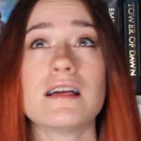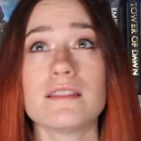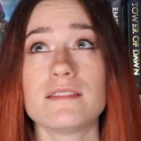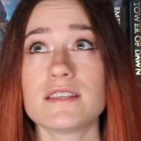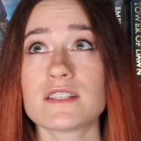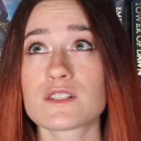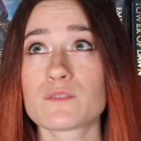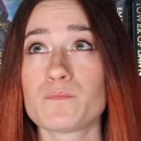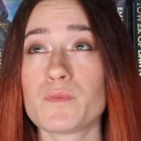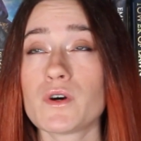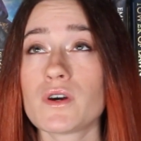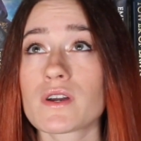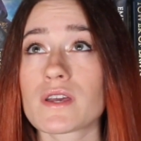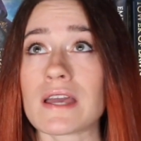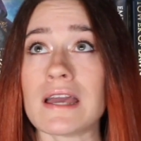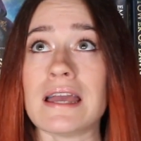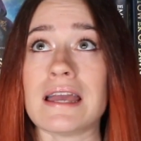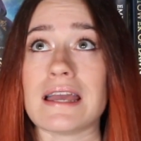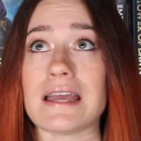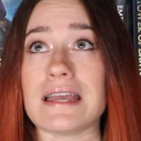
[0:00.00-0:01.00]
This book
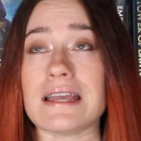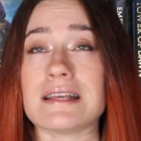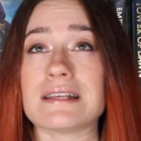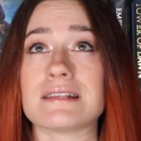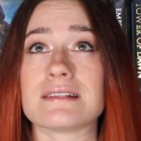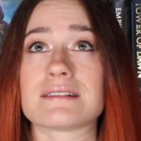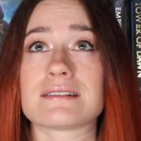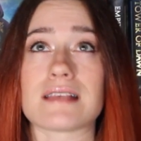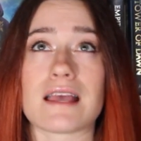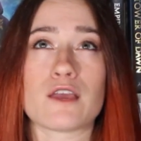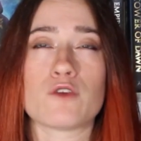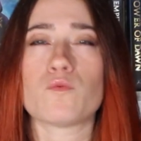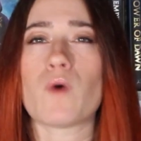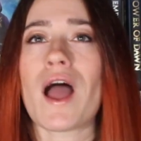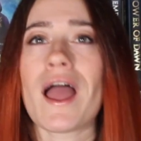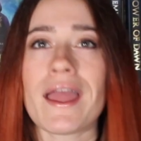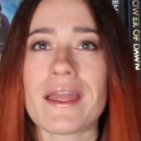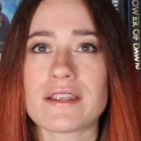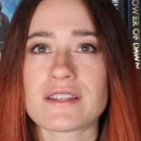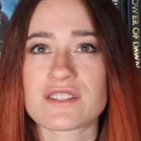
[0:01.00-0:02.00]
is a
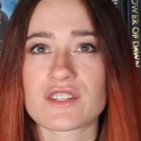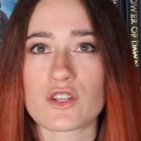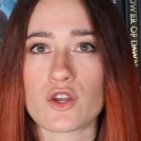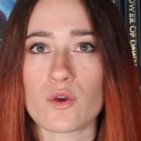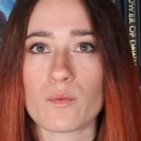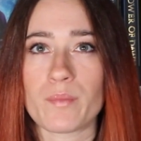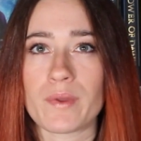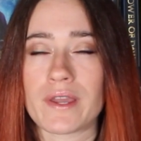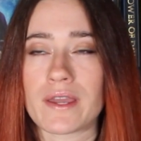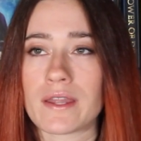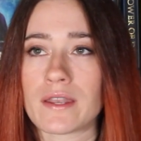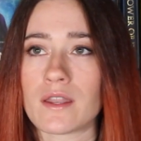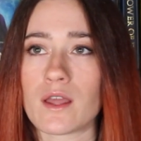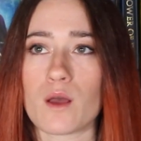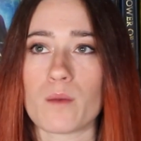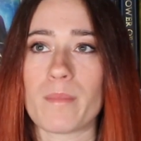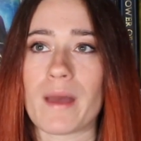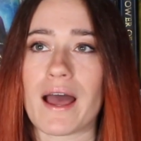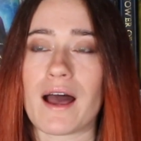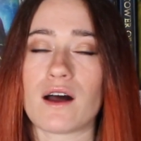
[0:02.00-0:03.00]
YA dystopian
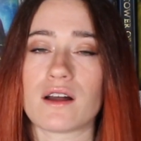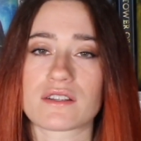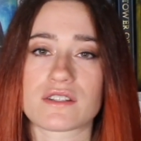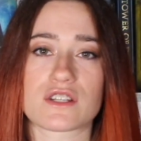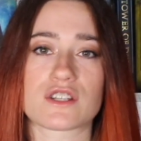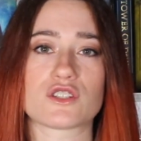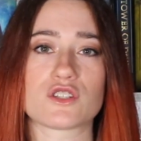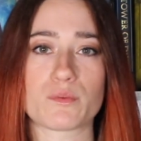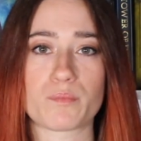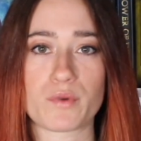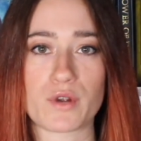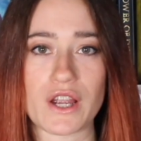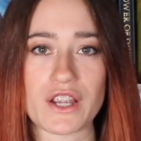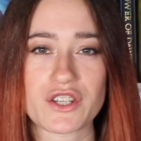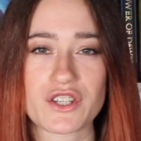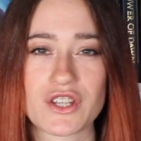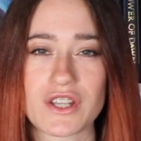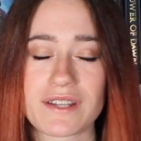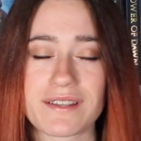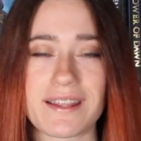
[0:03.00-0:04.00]
about
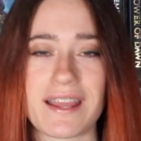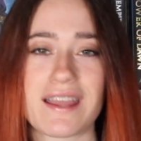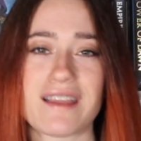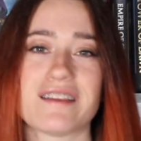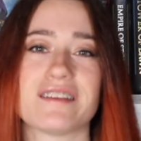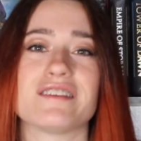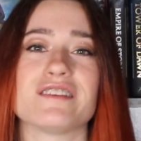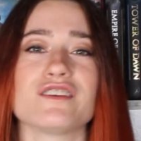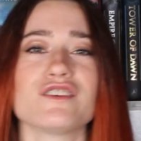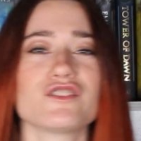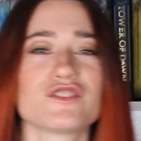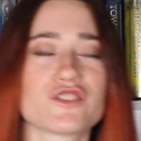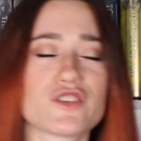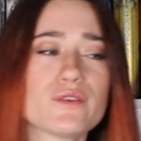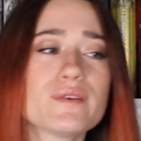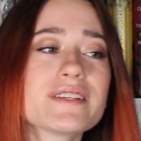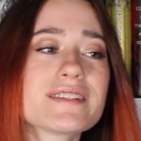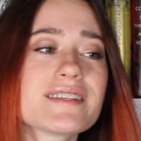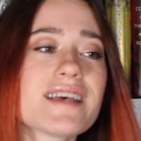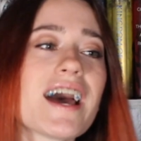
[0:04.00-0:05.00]
depression and
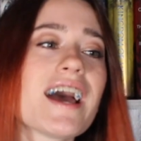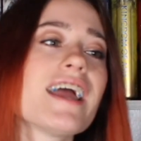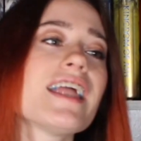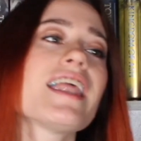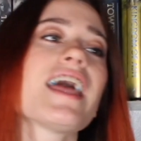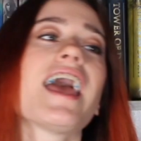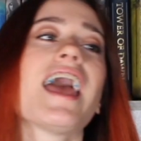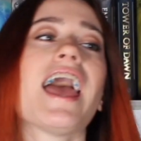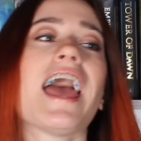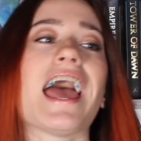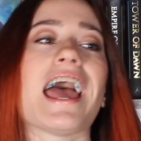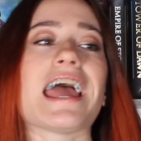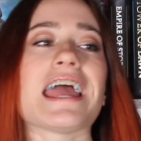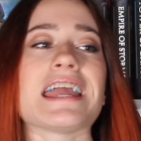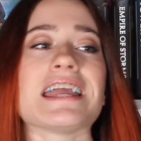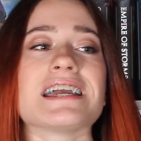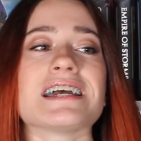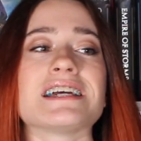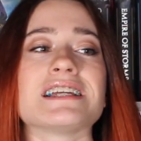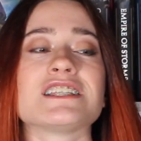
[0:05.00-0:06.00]
suicide,
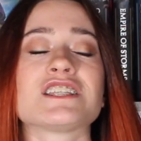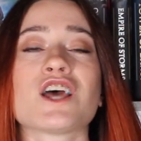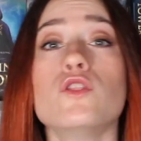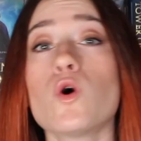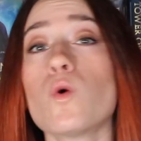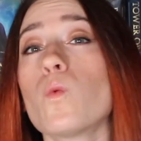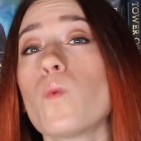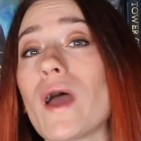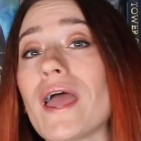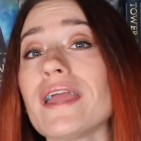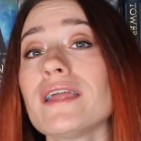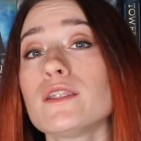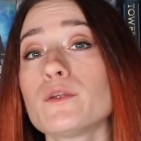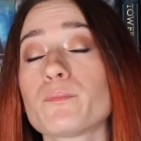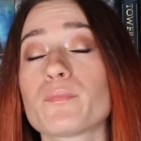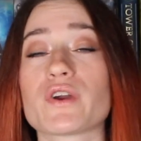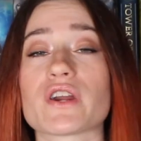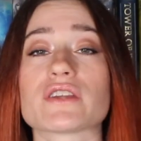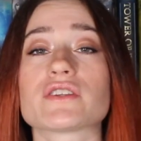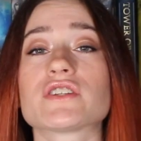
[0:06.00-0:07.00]
and the way
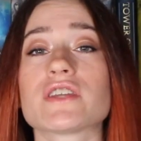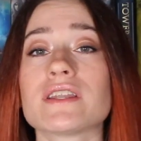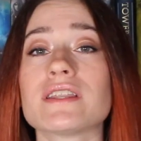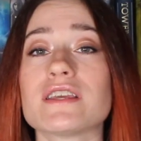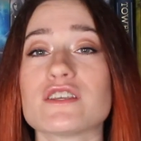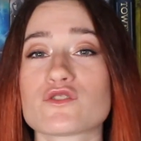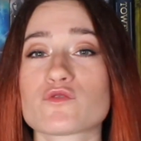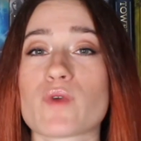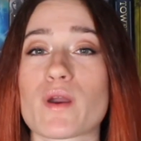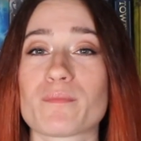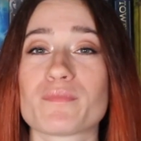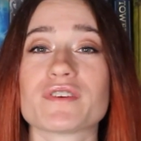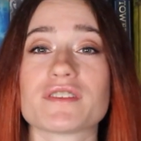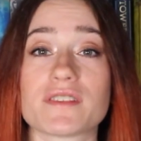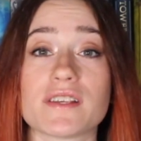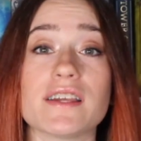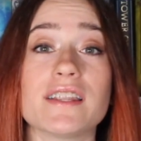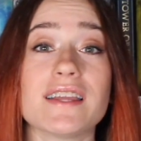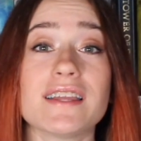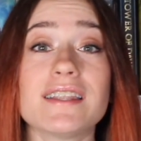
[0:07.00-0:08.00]
depression is
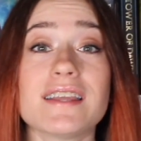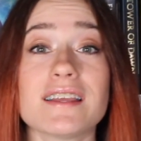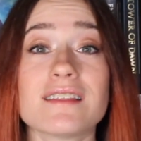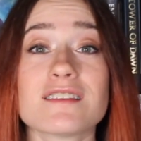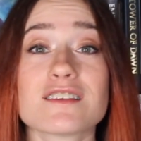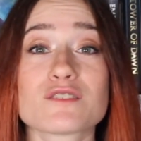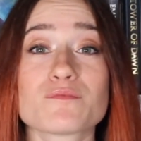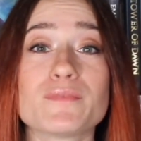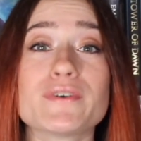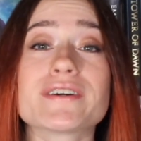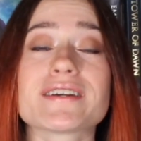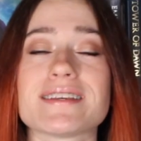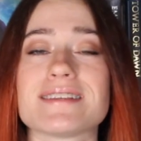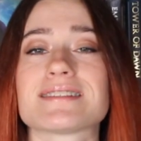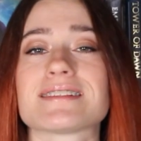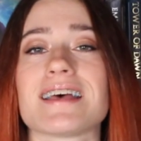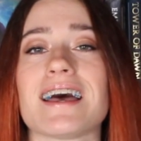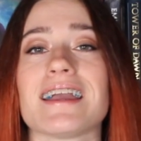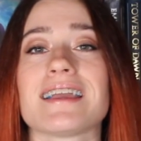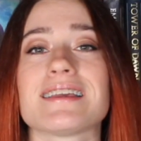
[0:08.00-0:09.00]
represented in this book
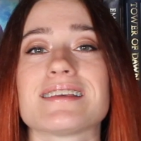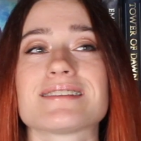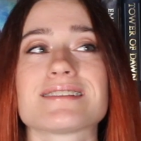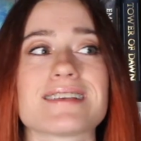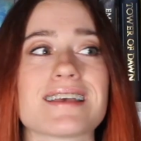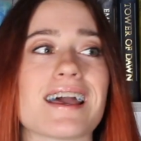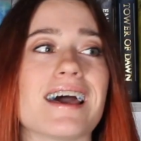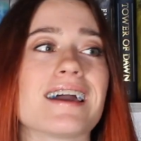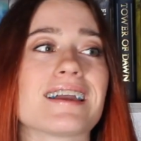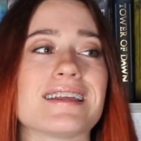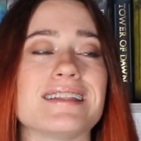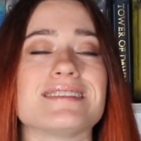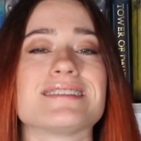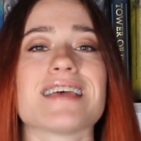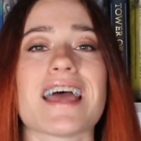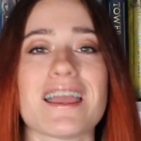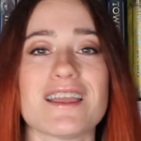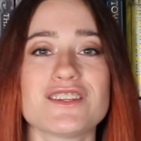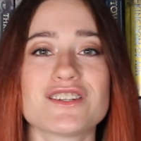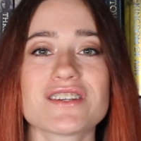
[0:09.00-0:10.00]
is like it's a
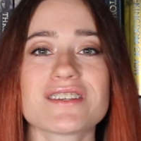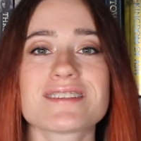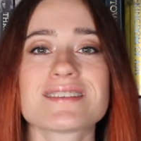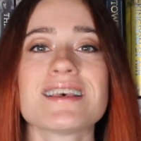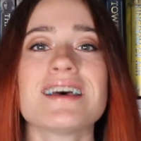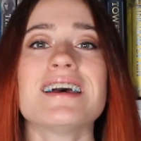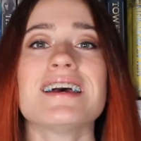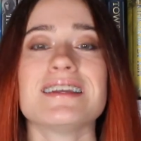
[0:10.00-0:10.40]
contagious